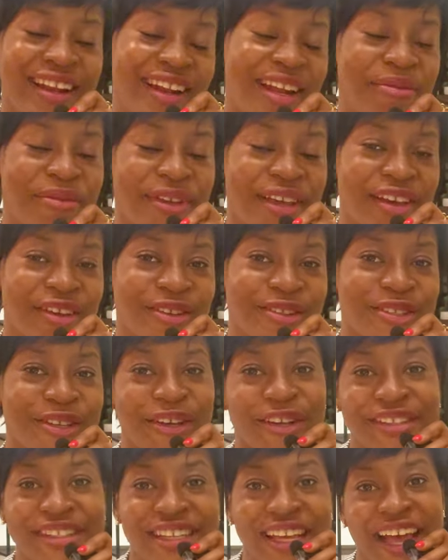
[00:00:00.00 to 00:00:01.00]
Let me hear your
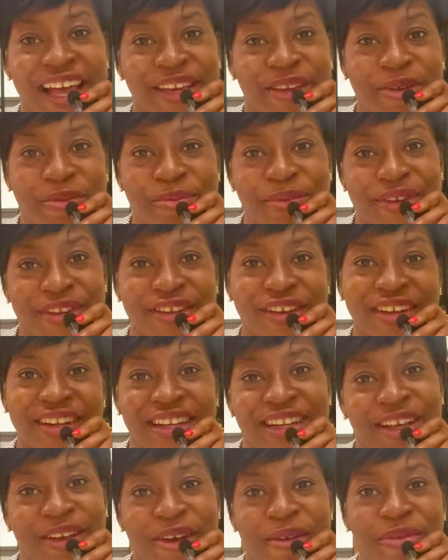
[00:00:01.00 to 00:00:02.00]
thoughts and your opinion in
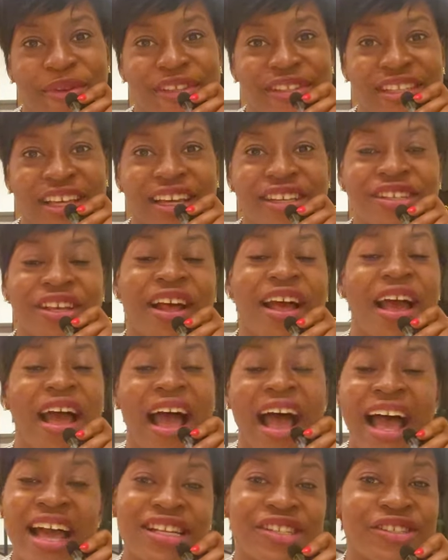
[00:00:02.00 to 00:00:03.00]
the comment section.
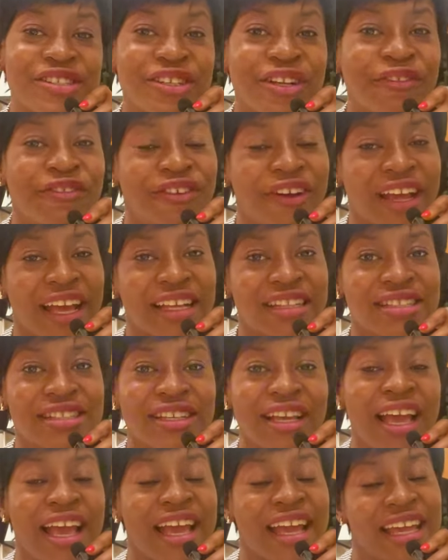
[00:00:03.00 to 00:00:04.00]
And do not forget to
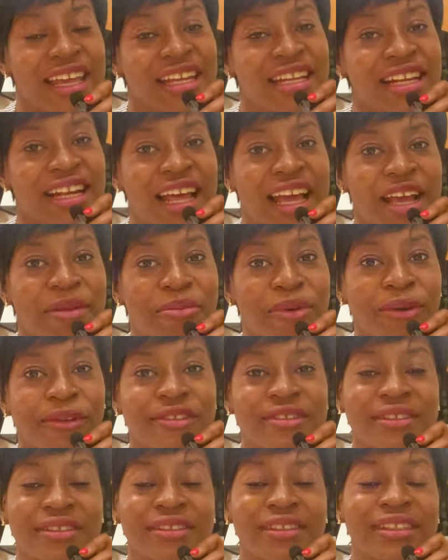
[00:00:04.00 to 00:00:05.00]
hit the like
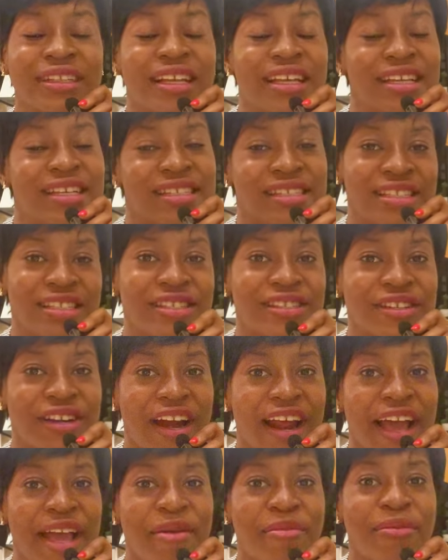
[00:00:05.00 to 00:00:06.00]
button,
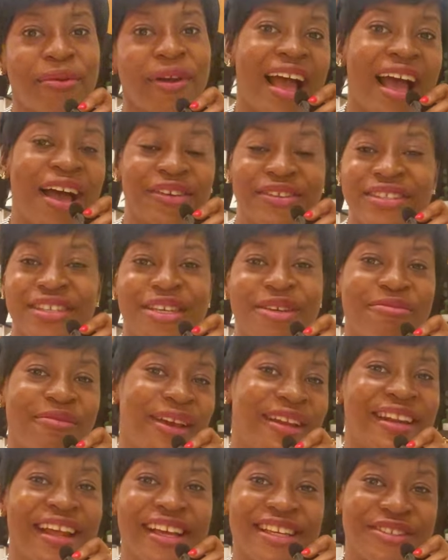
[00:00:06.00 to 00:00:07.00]
subscribe. I'll see you in my
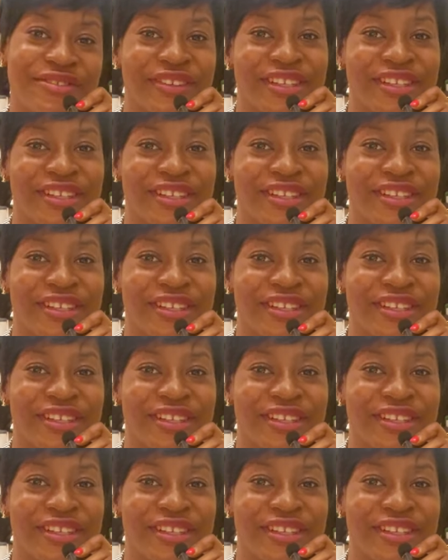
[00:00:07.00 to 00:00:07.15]
next